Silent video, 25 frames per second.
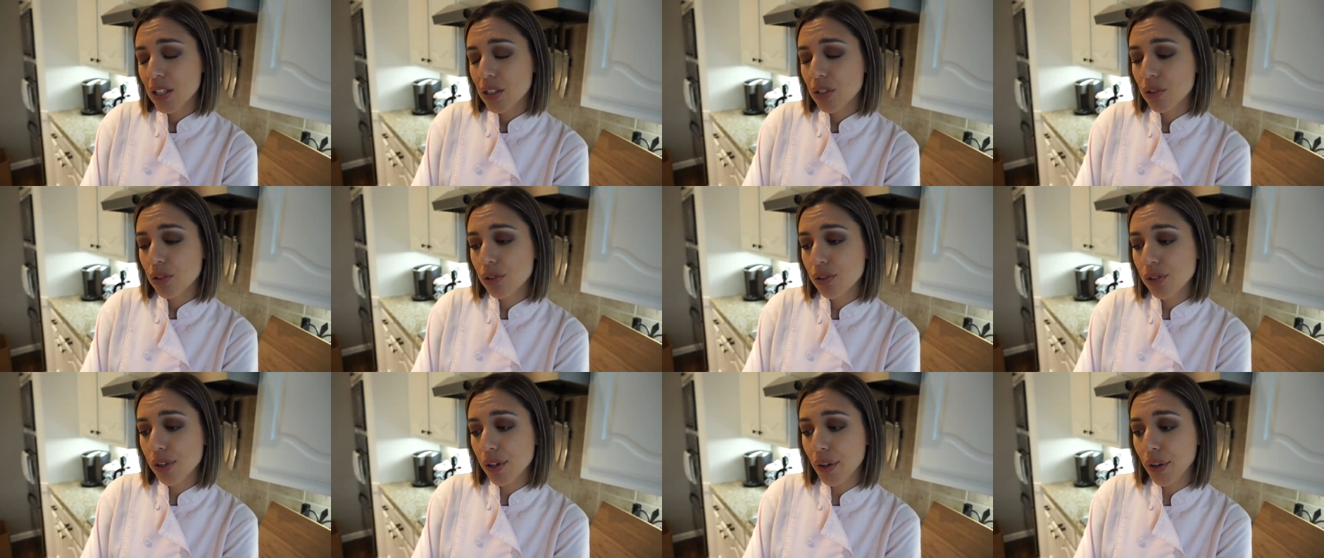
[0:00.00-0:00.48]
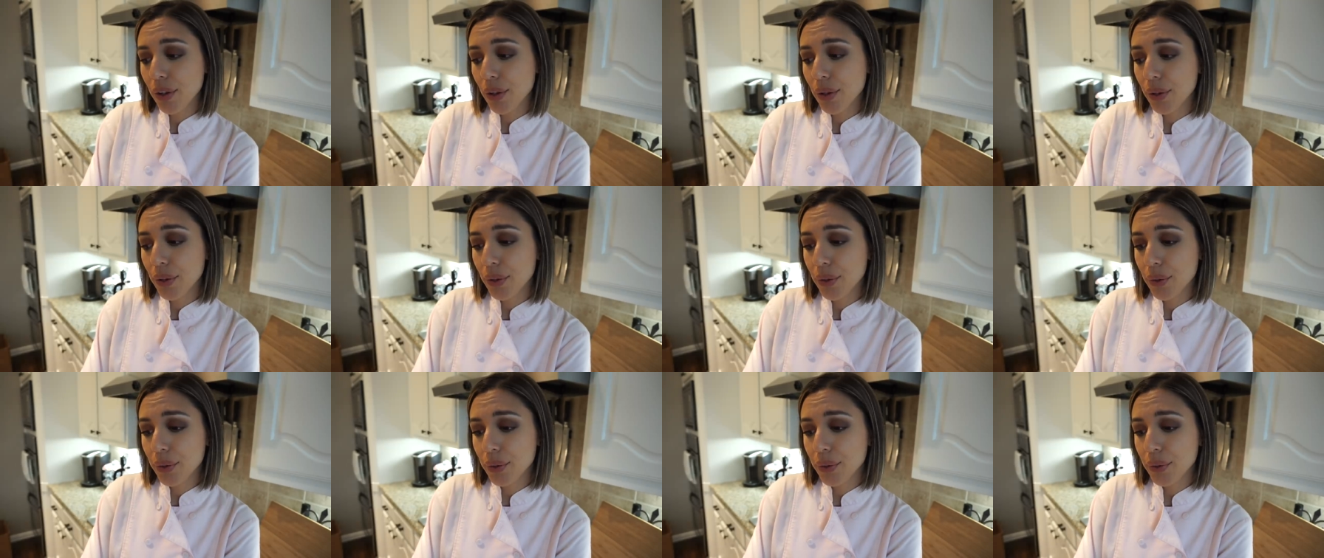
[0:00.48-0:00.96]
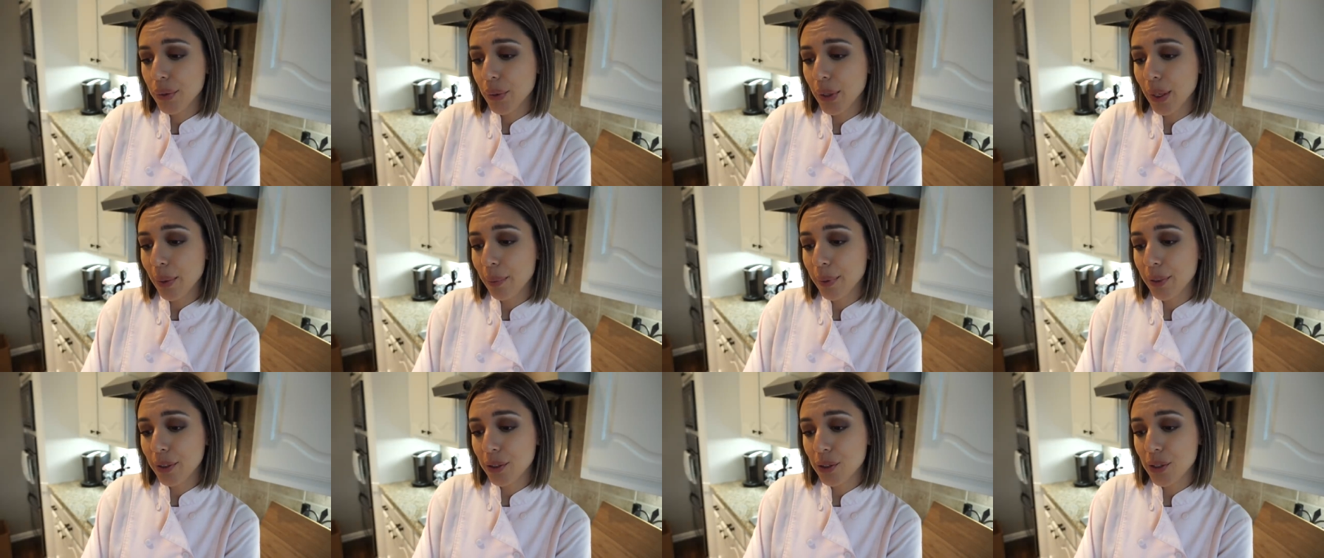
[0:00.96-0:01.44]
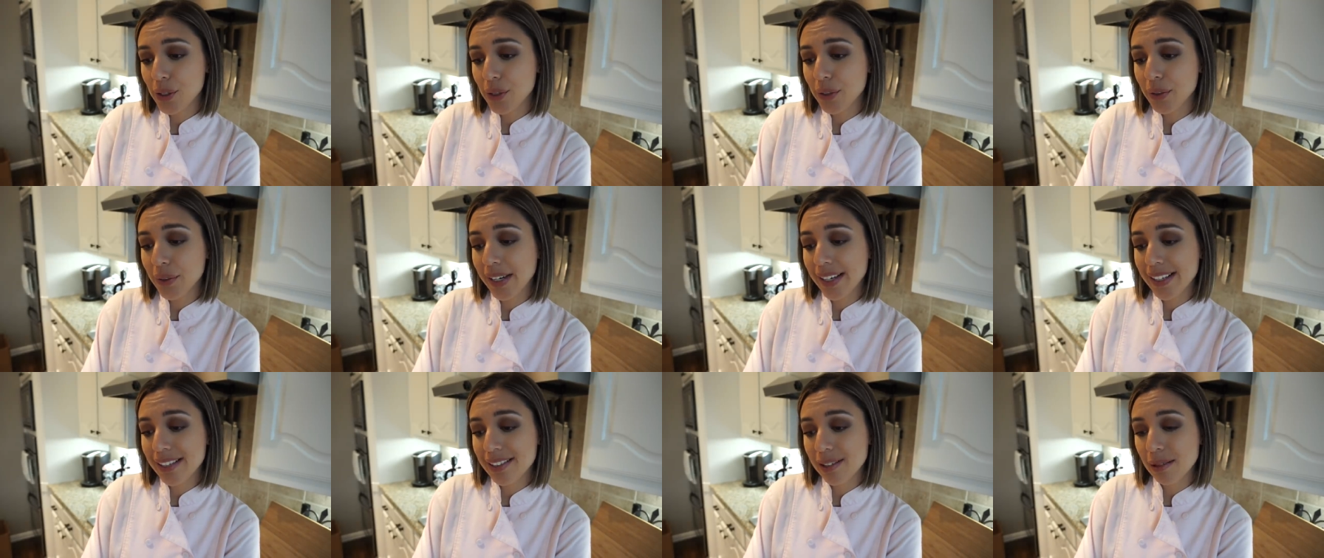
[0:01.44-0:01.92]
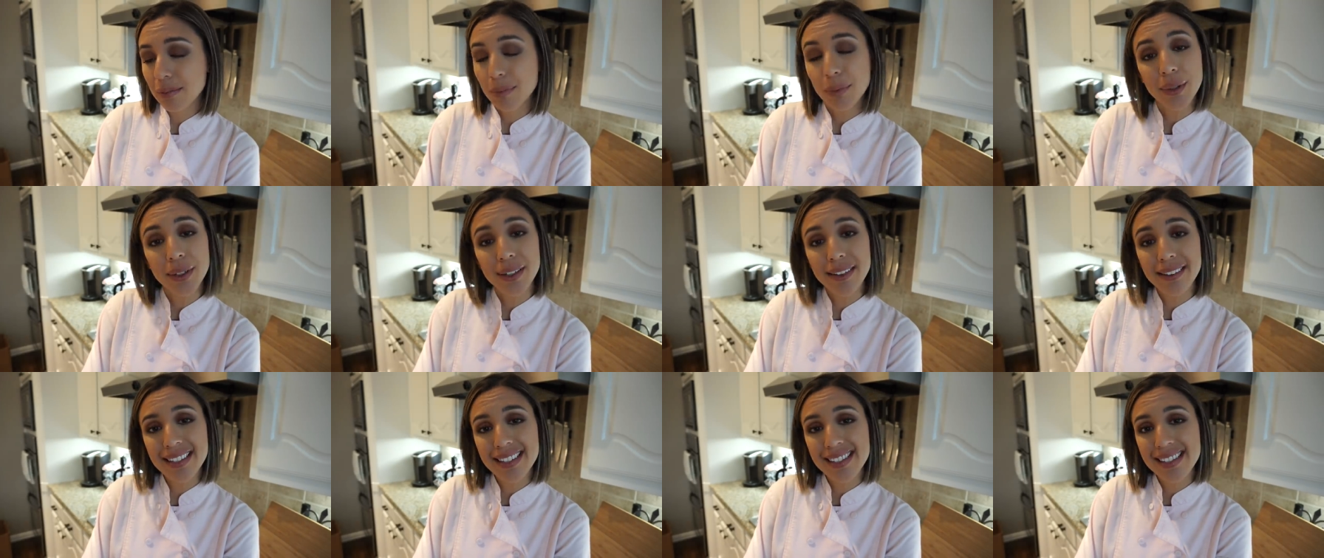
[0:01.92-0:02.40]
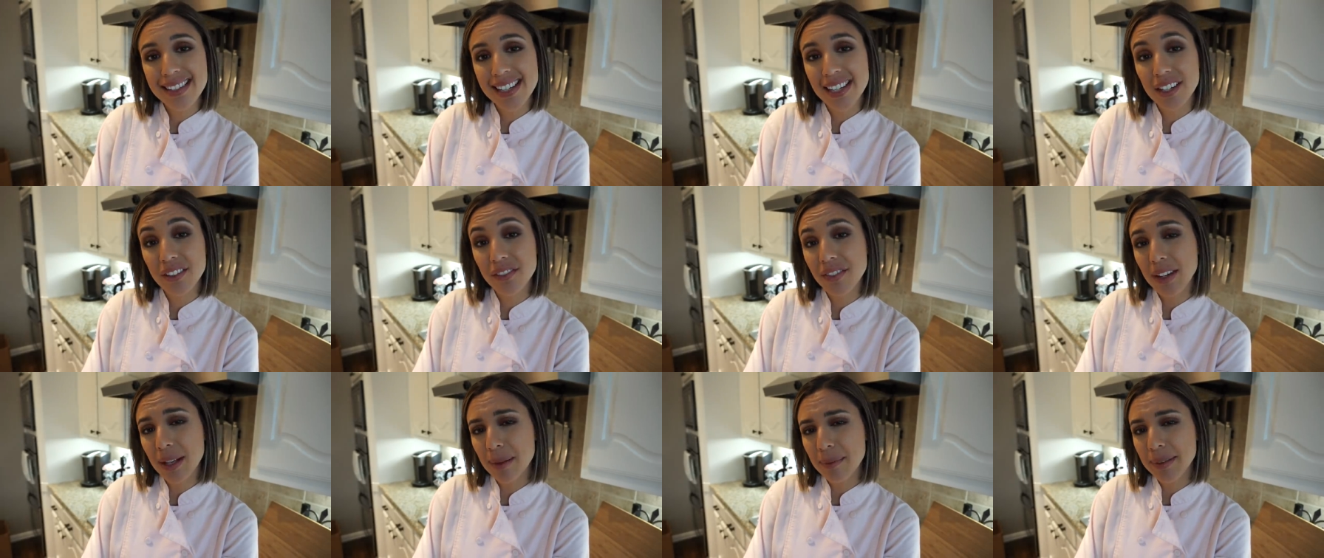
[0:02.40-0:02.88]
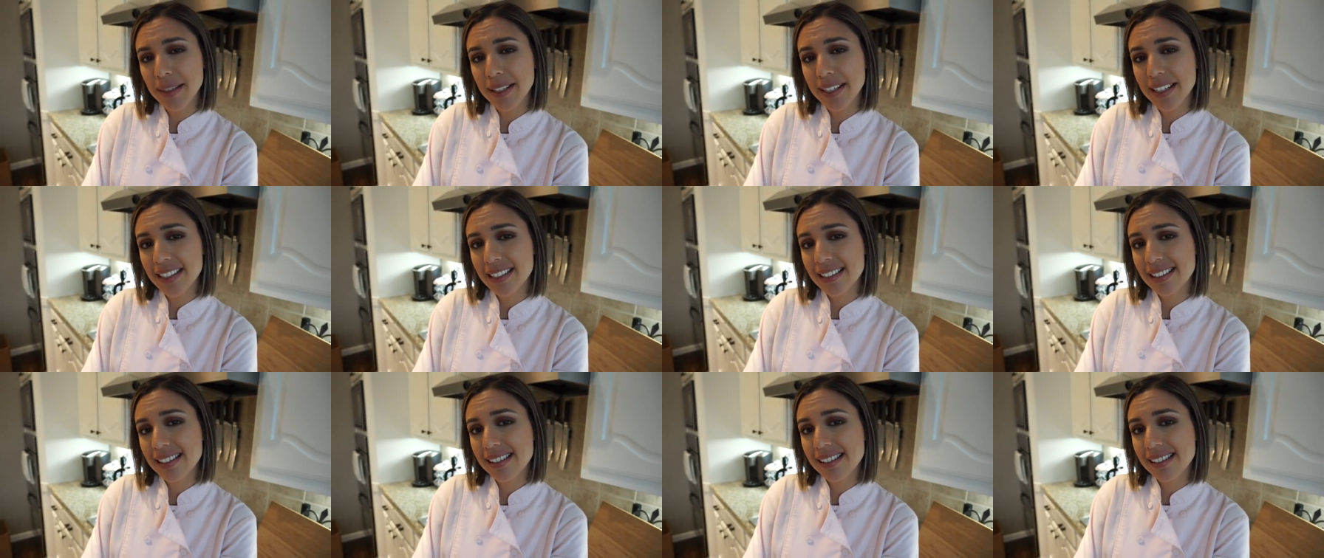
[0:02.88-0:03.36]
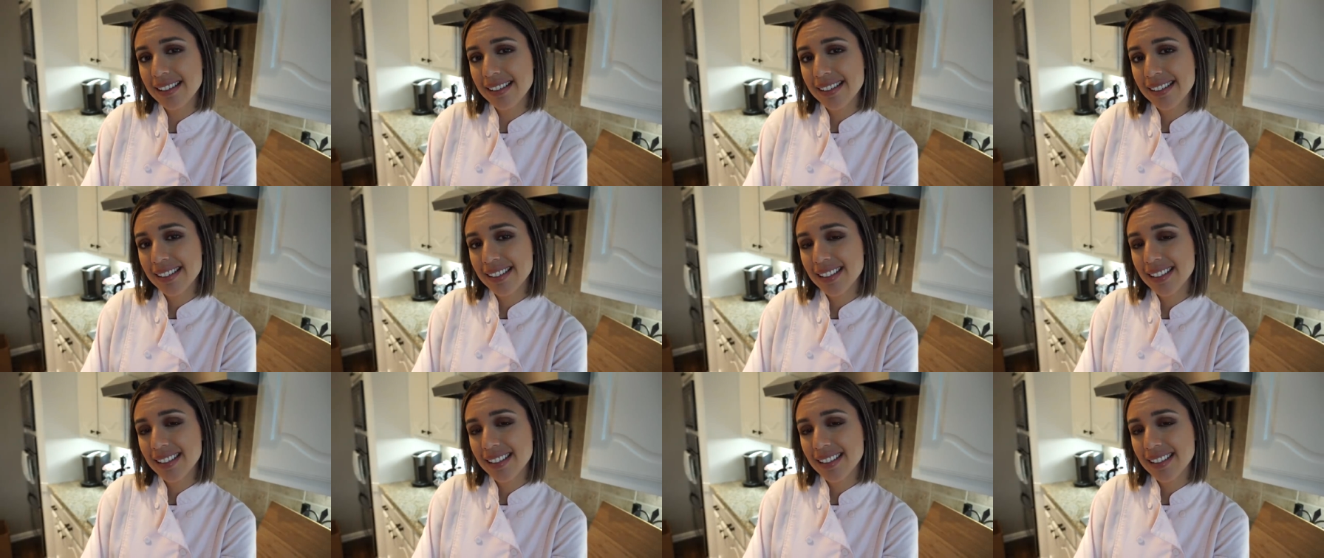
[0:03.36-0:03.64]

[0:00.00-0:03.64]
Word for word: So I wanna show you guys some realistic Fabletics